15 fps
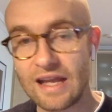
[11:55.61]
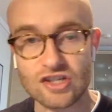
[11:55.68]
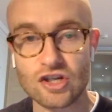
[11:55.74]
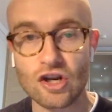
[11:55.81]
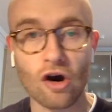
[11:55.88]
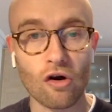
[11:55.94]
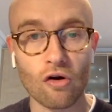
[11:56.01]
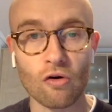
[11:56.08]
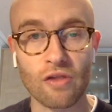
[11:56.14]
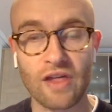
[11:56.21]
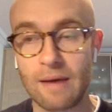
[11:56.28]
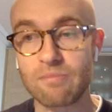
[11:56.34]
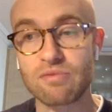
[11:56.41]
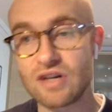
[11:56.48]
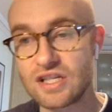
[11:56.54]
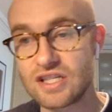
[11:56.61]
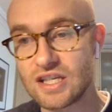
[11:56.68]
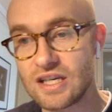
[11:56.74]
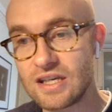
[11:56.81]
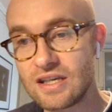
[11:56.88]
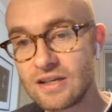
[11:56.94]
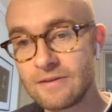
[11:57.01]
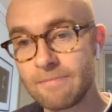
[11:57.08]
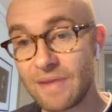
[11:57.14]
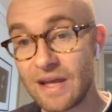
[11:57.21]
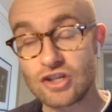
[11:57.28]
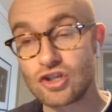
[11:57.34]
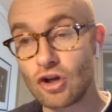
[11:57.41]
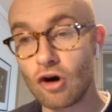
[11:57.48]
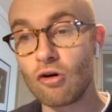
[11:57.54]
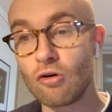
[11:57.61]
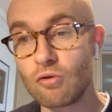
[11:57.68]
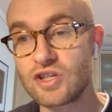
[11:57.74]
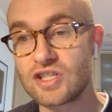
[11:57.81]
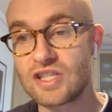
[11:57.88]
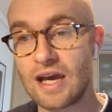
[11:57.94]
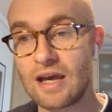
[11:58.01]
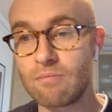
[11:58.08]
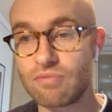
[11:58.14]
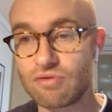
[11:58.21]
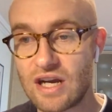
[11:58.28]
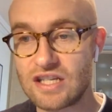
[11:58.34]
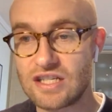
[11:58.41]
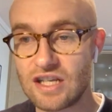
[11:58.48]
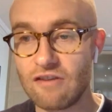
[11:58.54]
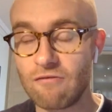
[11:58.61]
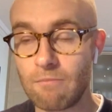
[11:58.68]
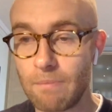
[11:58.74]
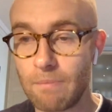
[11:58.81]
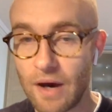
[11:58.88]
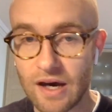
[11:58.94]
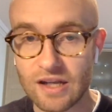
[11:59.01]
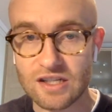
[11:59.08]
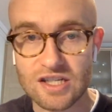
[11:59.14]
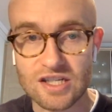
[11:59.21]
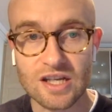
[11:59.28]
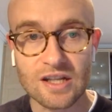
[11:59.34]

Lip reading: It's not all that pretty, it's not always that impressive, but